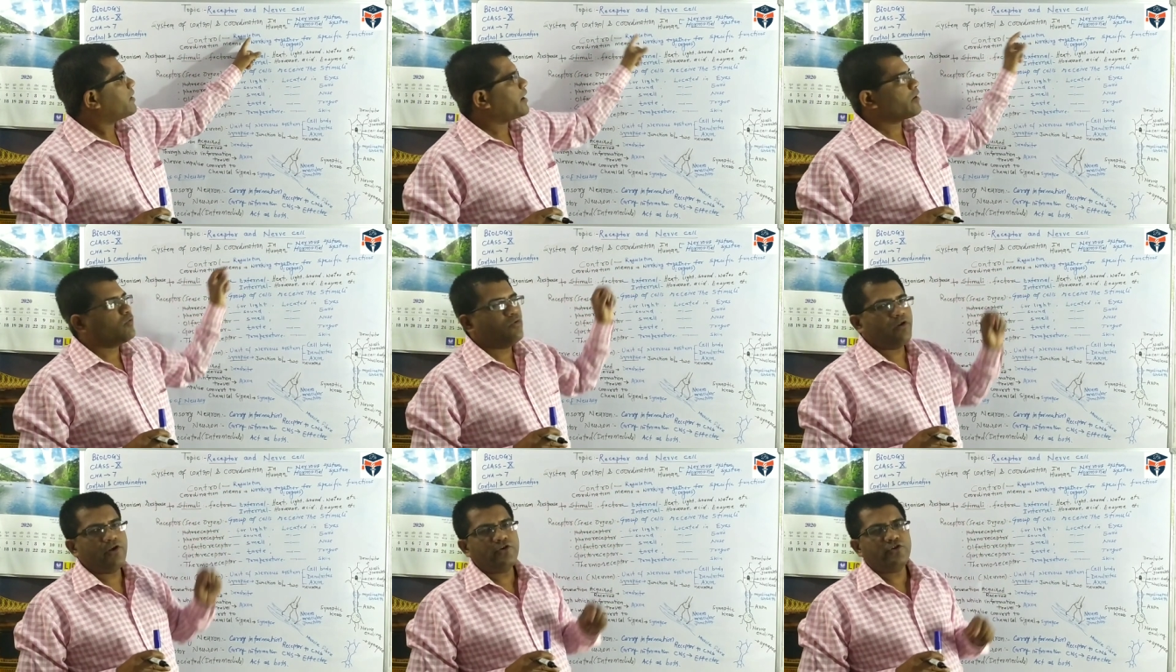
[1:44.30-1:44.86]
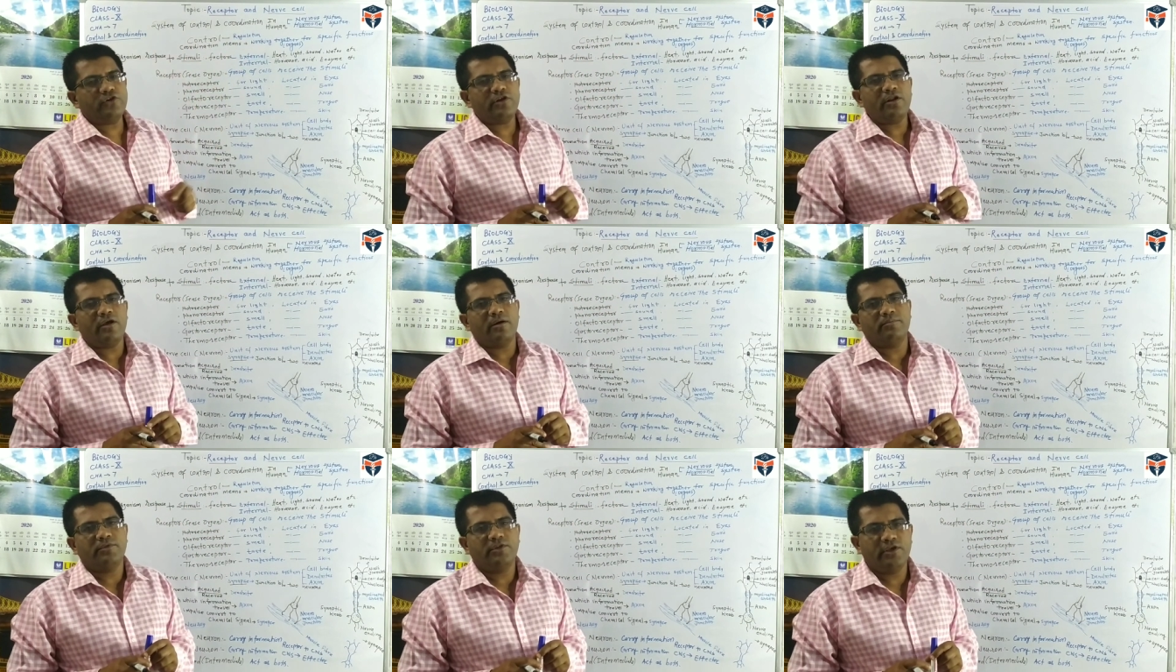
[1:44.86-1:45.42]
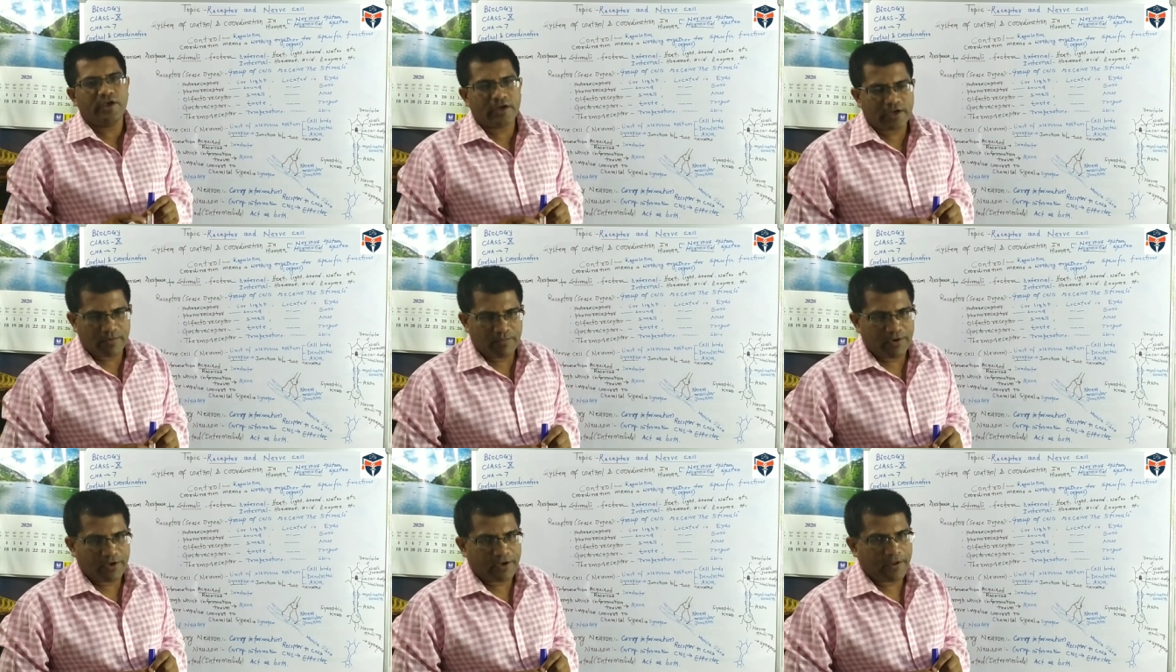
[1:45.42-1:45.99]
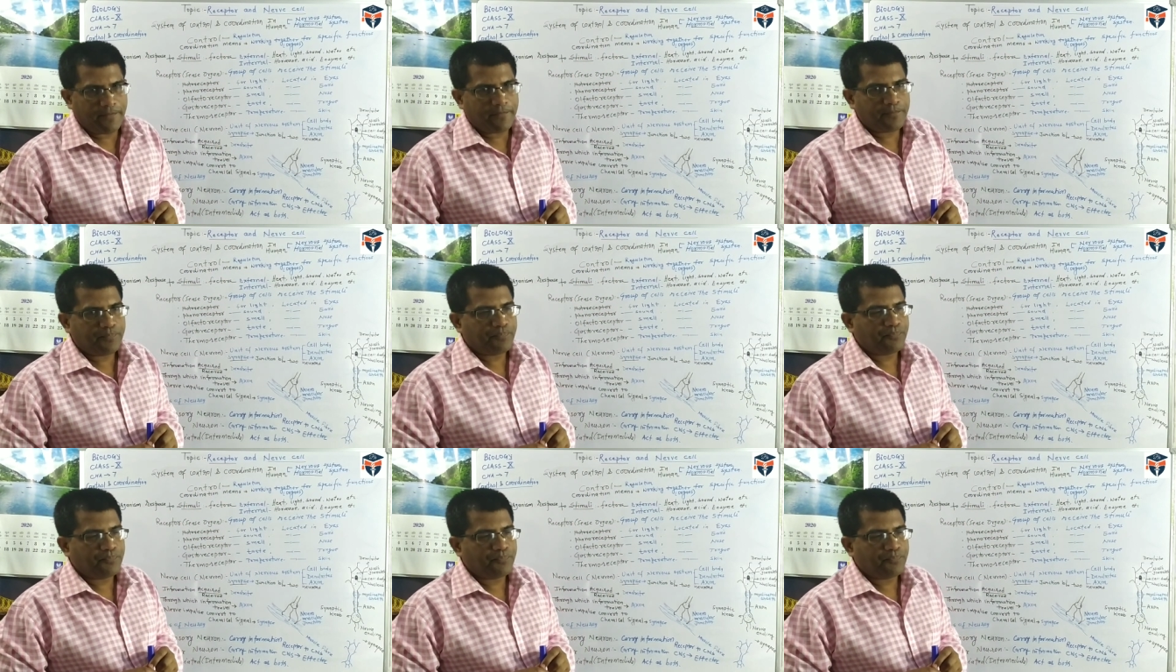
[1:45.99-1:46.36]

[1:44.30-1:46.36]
regulation of the activity.